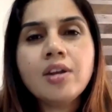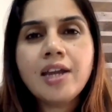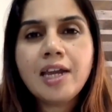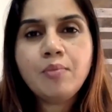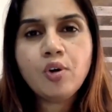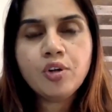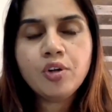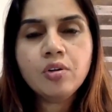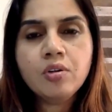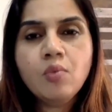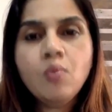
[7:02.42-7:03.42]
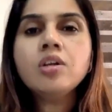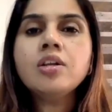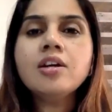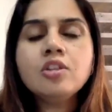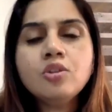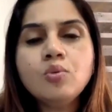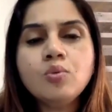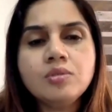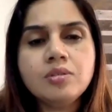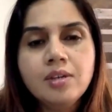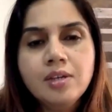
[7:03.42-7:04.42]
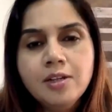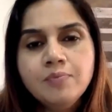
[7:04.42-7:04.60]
online module. What are those?